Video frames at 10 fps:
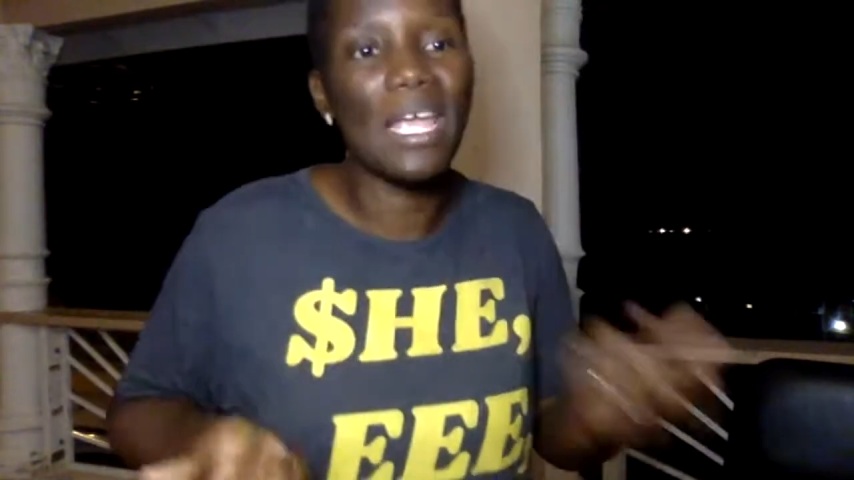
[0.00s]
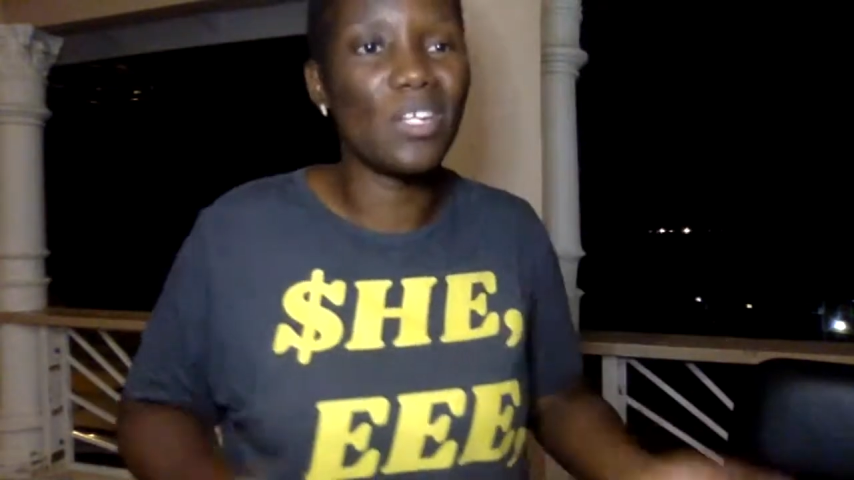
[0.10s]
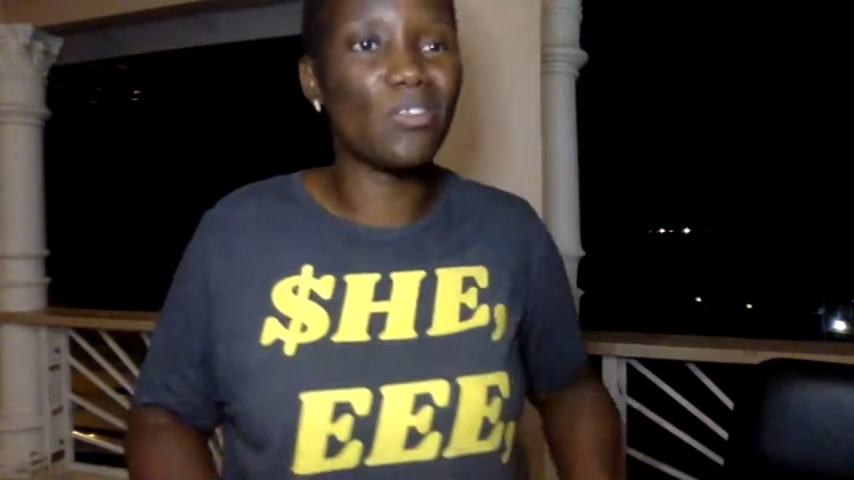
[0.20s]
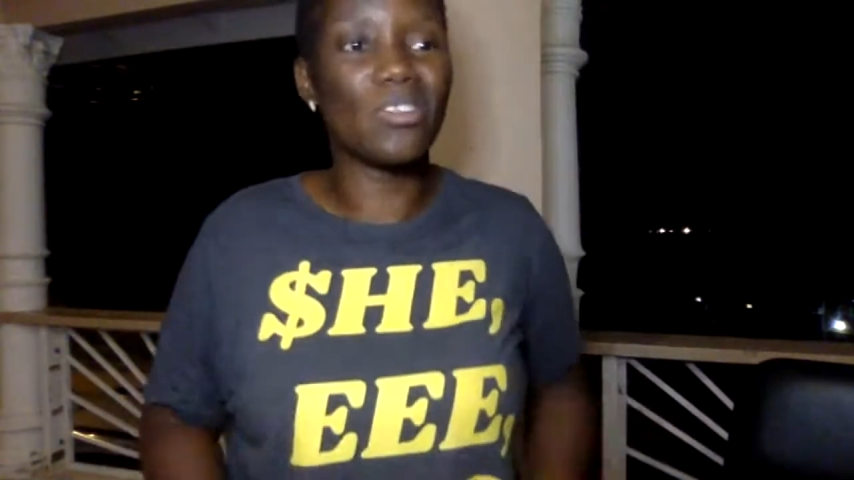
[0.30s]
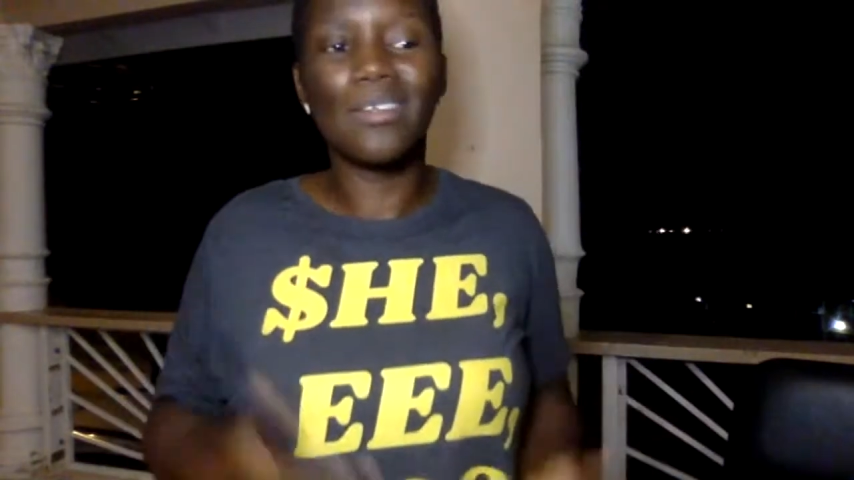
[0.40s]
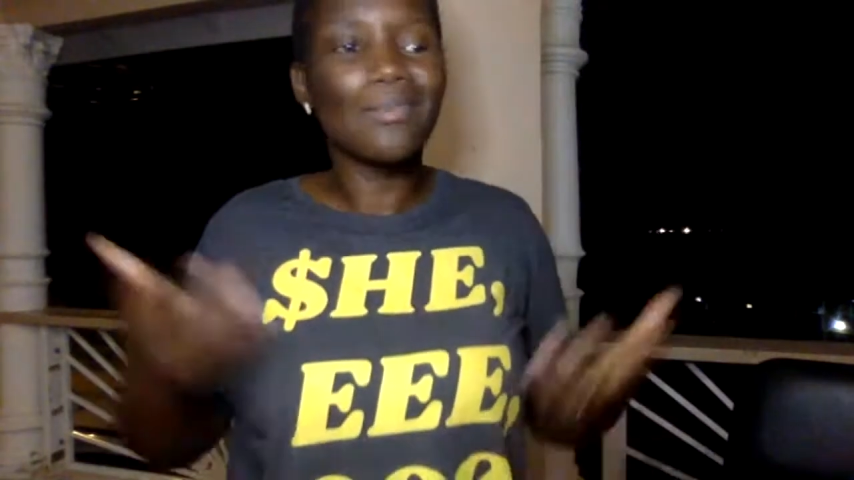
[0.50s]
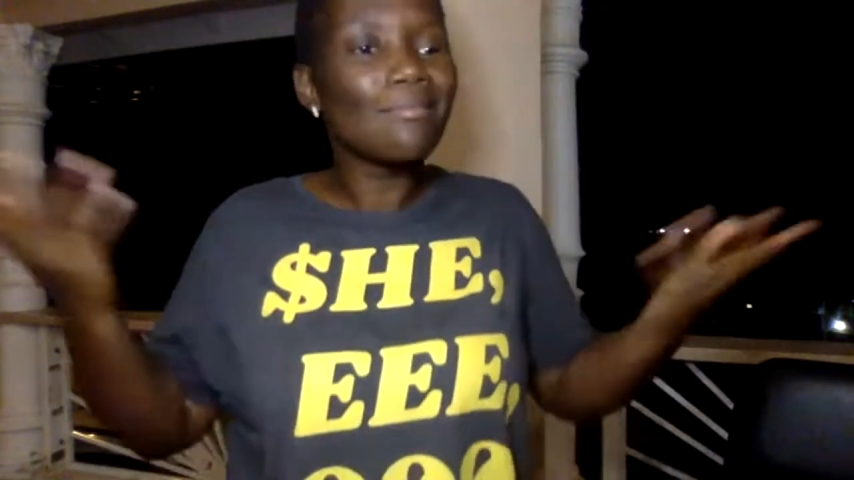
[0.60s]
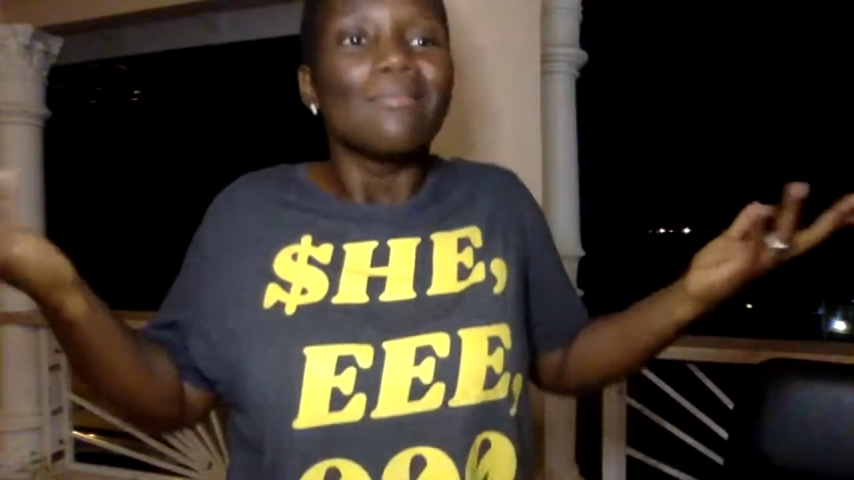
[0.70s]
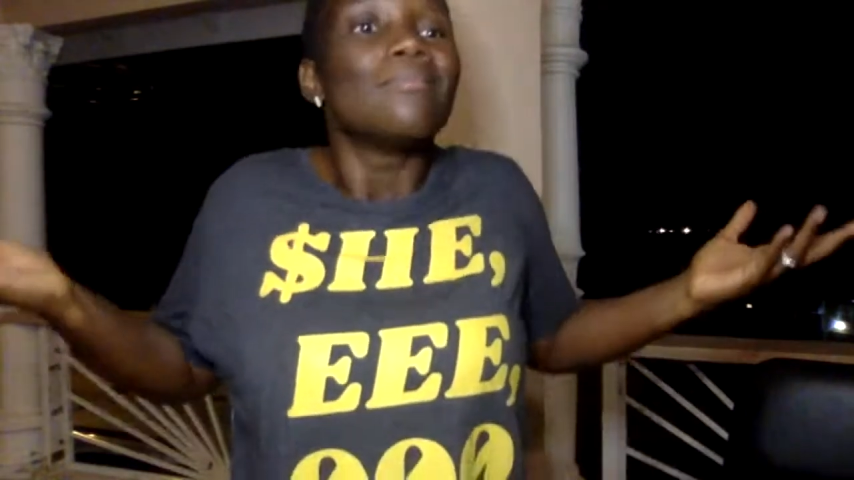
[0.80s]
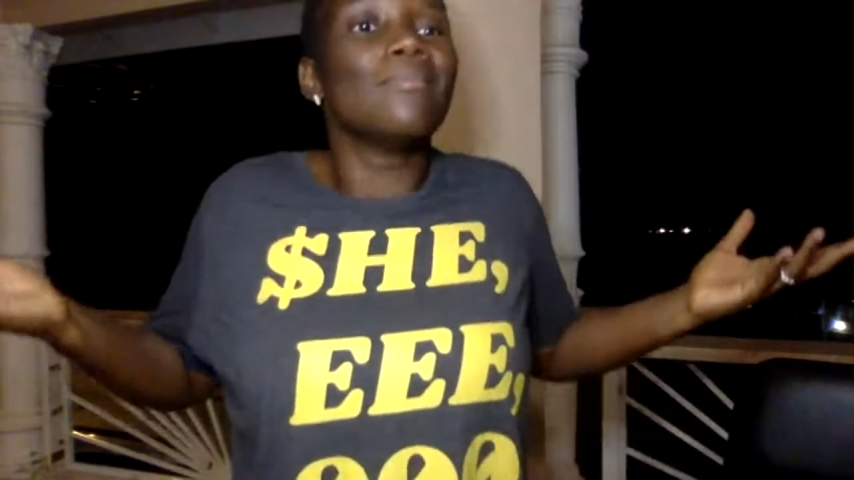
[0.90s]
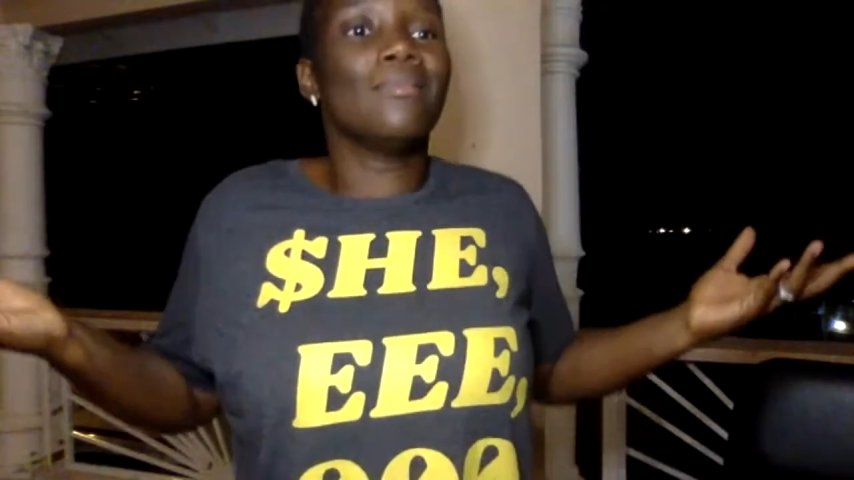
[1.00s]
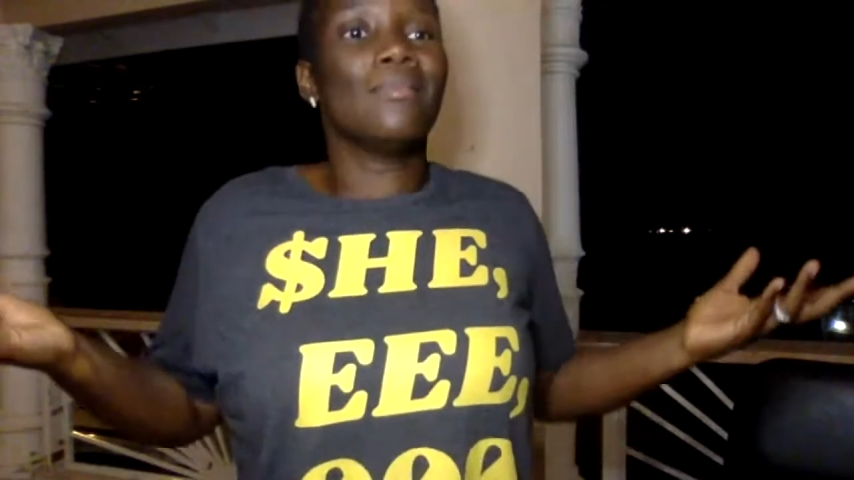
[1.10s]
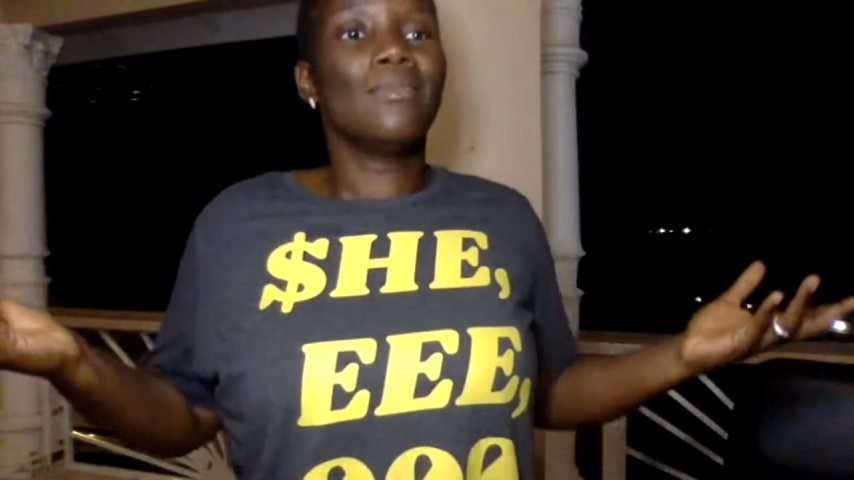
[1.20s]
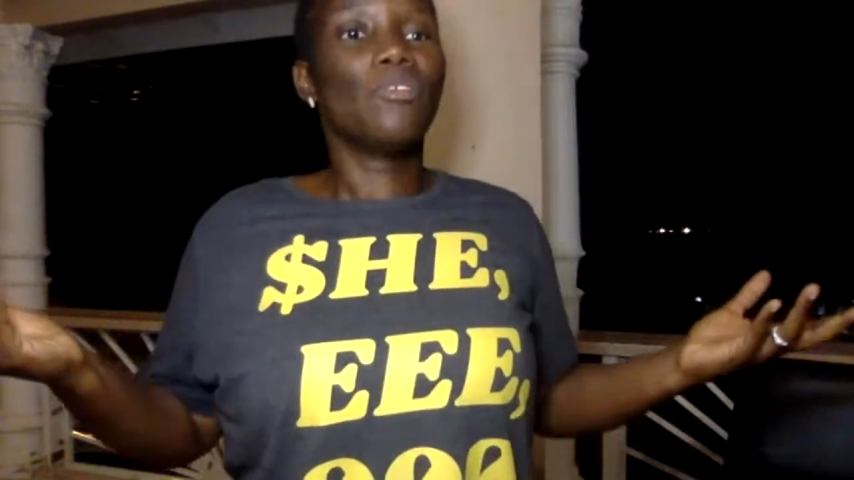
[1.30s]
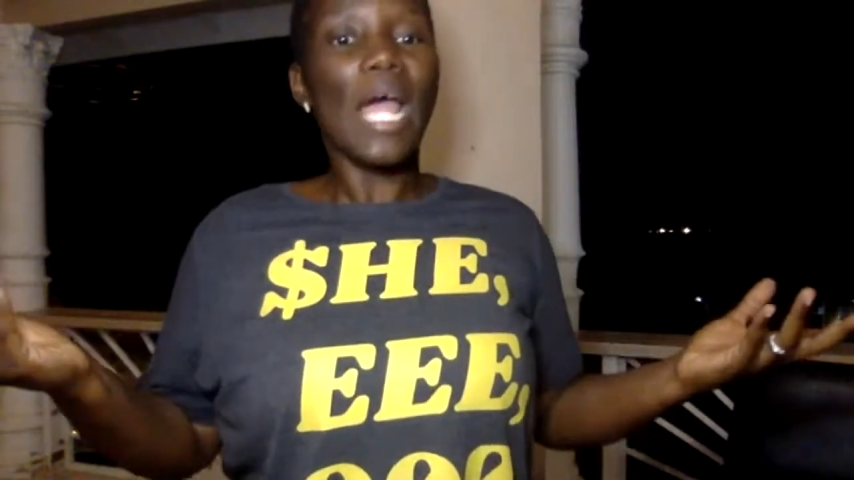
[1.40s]
page,
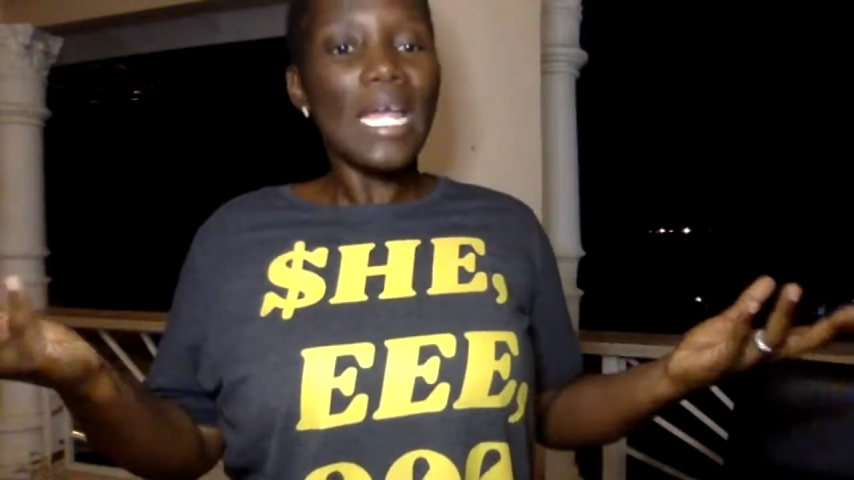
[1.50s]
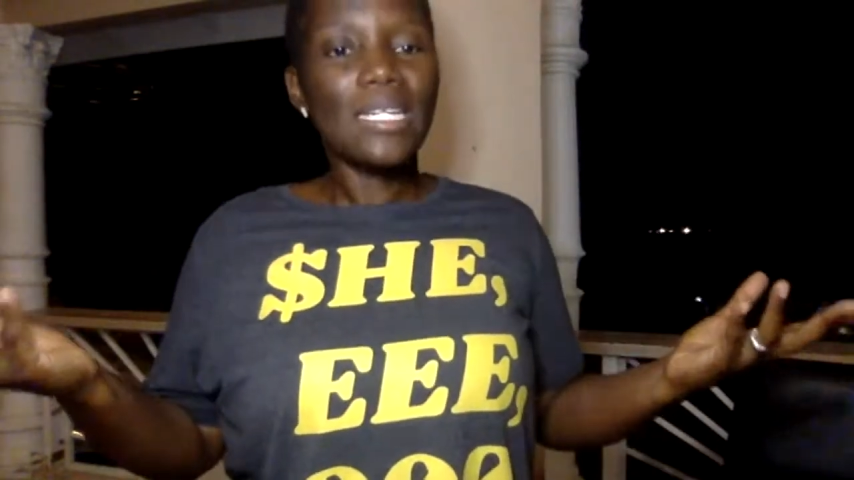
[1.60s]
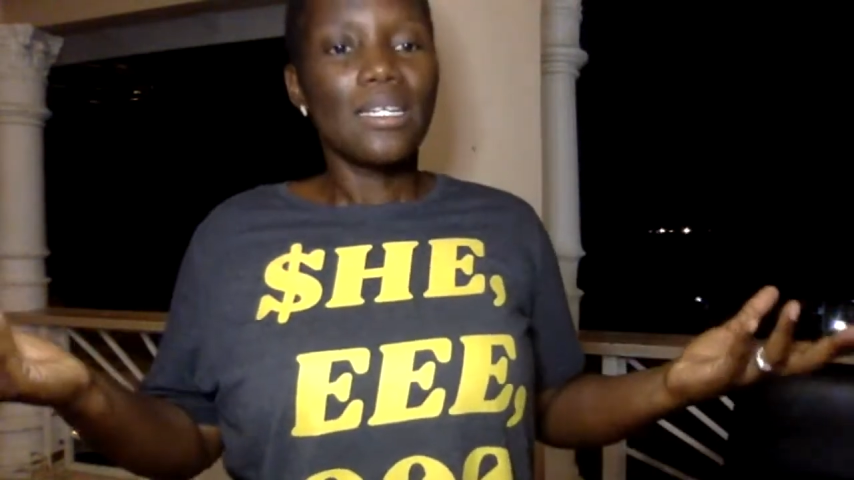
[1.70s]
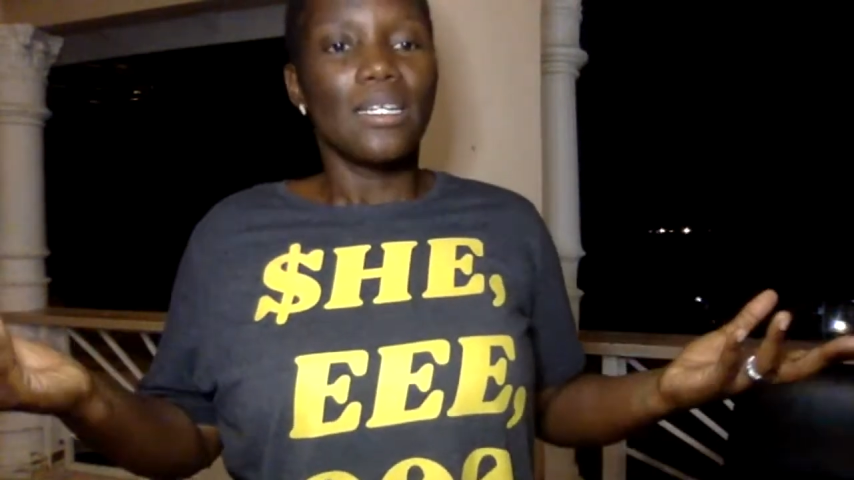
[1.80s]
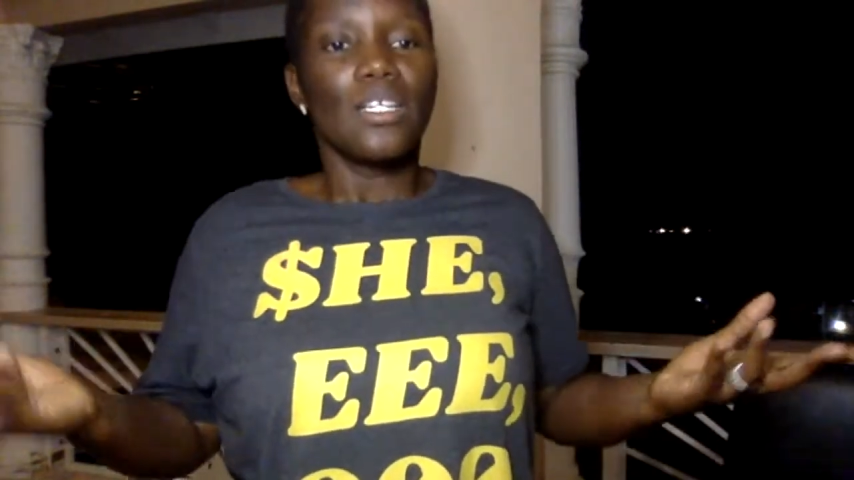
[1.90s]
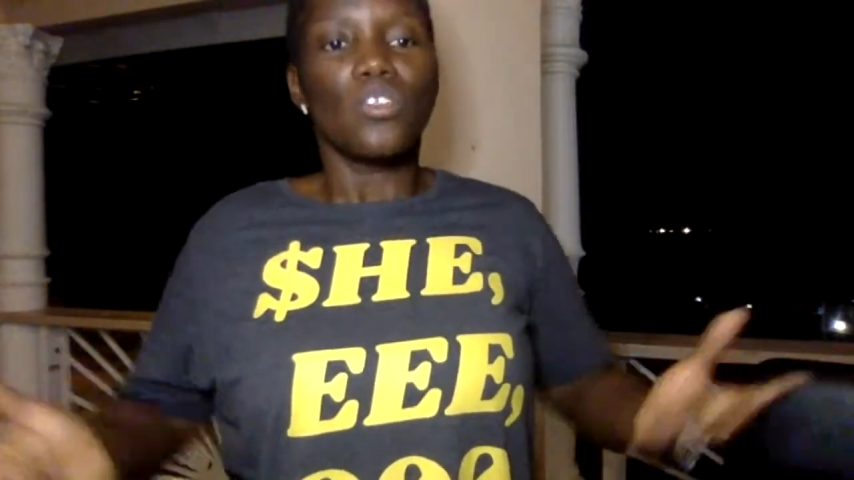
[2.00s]
right?